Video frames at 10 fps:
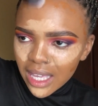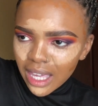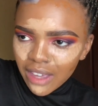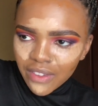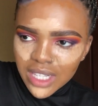
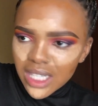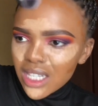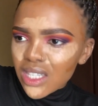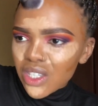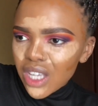ever
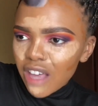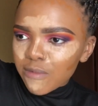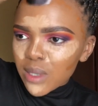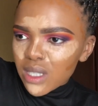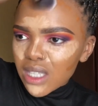since I've
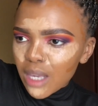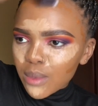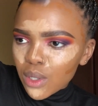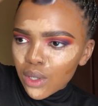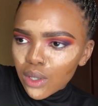been
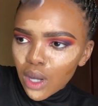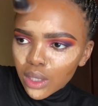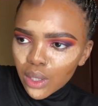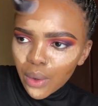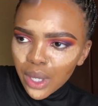skeptical on
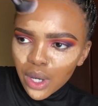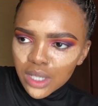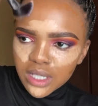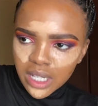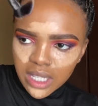going
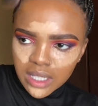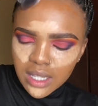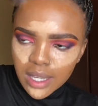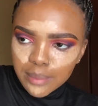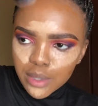on dates
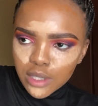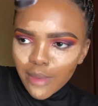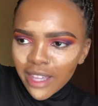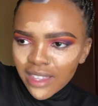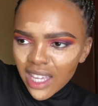because
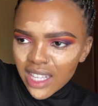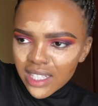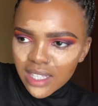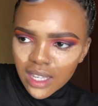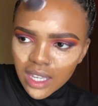my thing
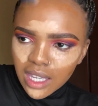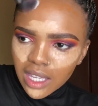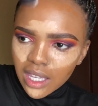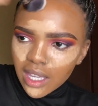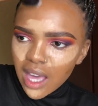is
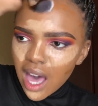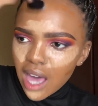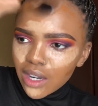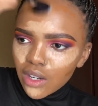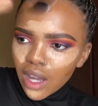
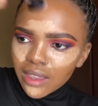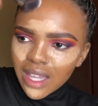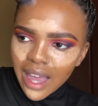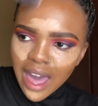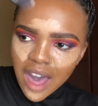not that
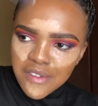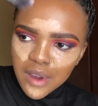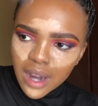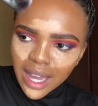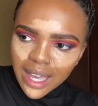I have
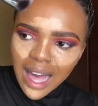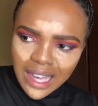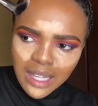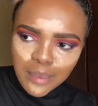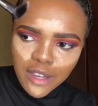like I
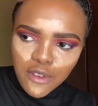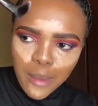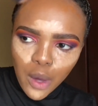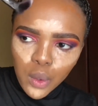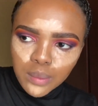can pay for
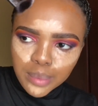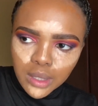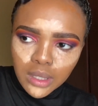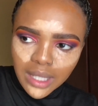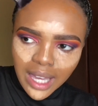my own
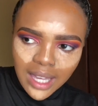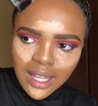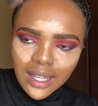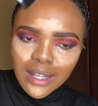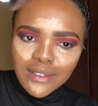bill.
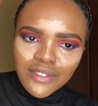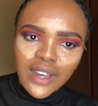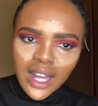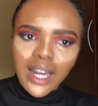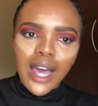Like
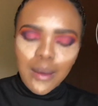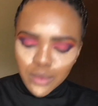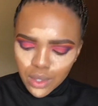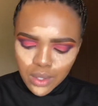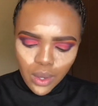fairly, I'm
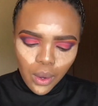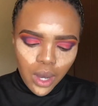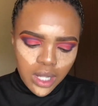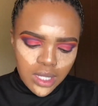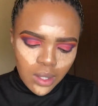used to going
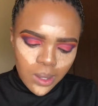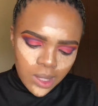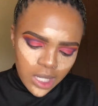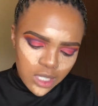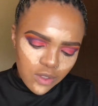on solo
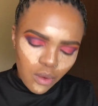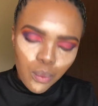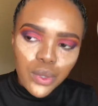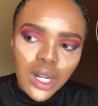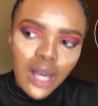dates or
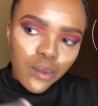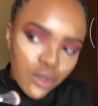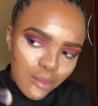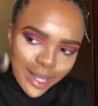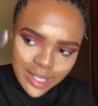like
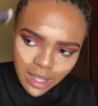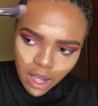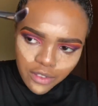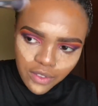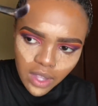with
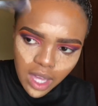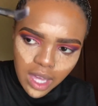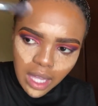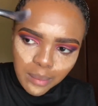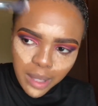myself
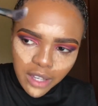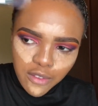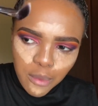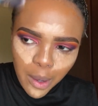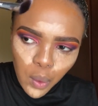and paying for
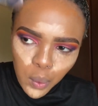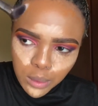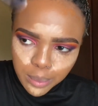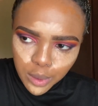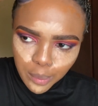my own
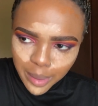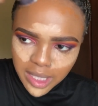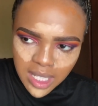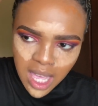bill. But